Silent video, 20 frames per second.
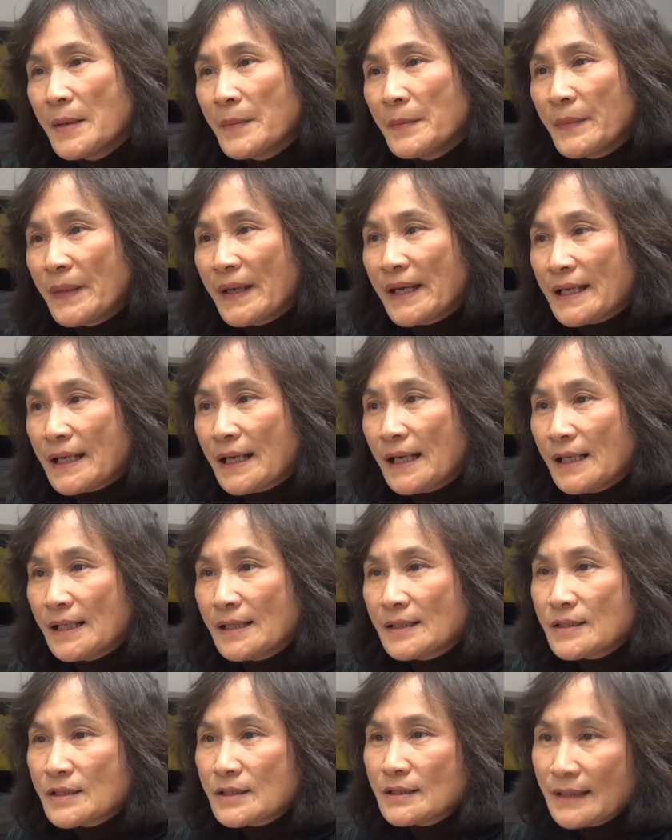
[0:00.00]
but
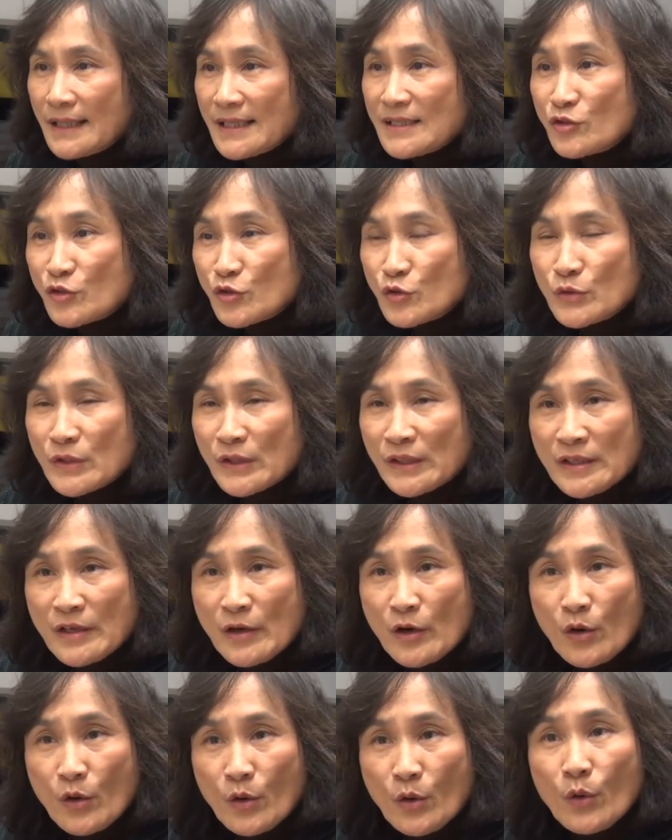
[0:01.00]
to let students
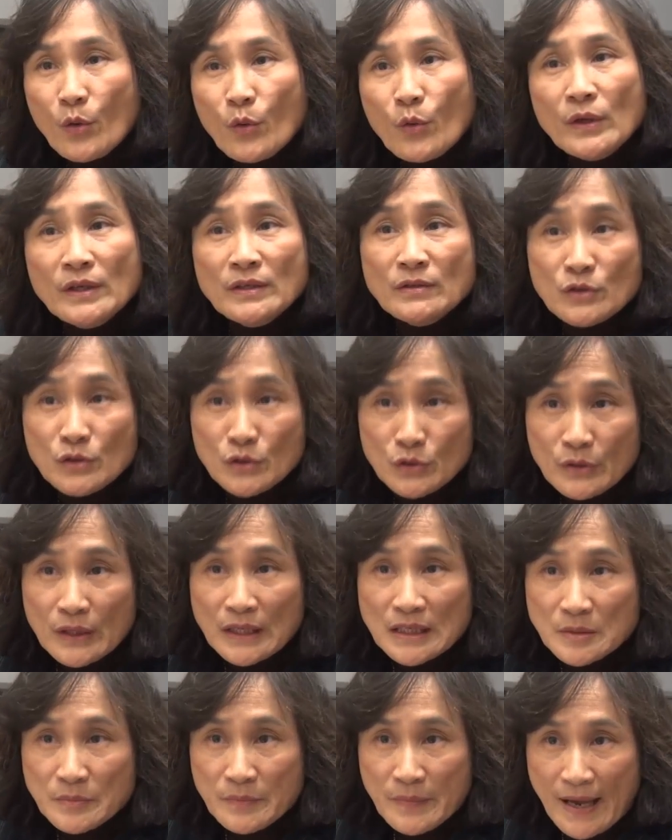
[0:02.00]
know when to
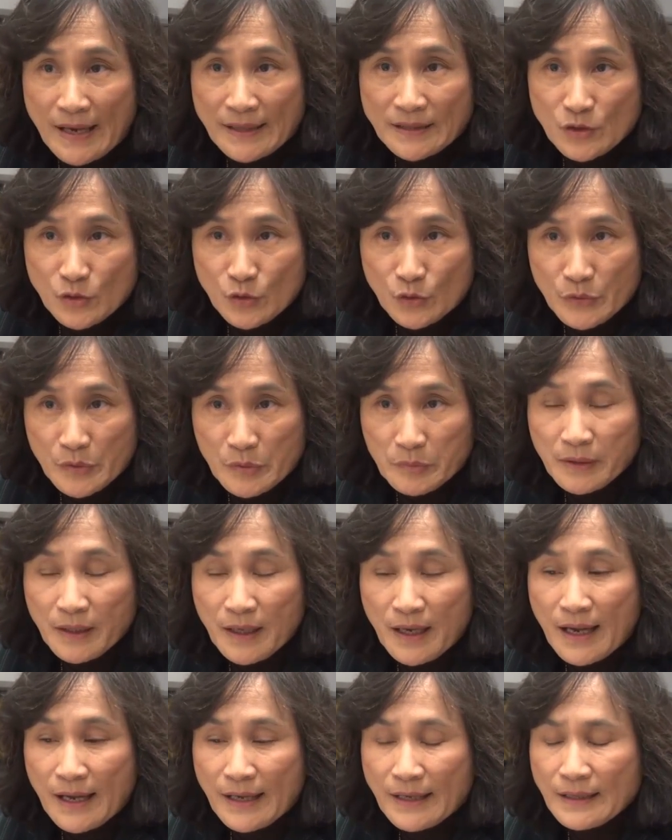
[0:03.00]
expect your
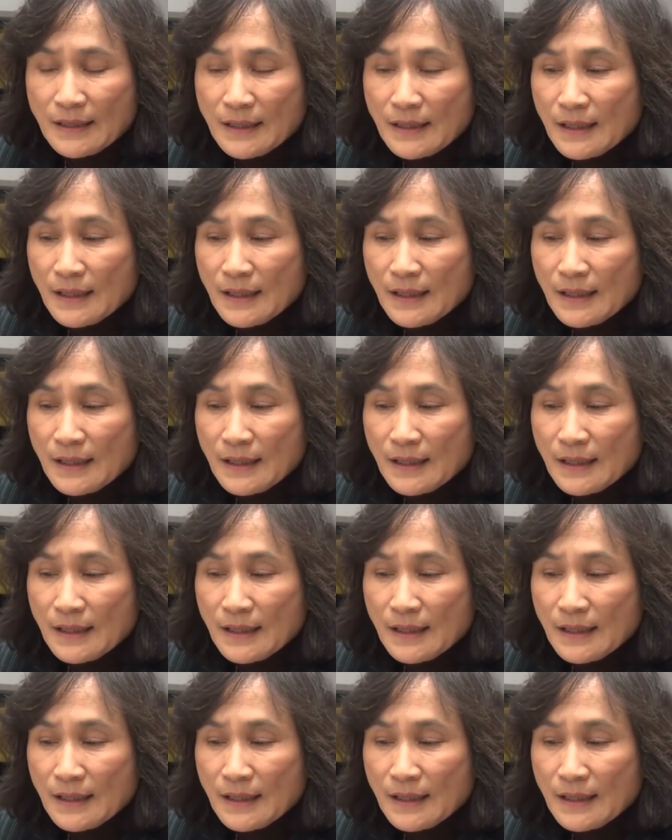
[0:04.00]
reply.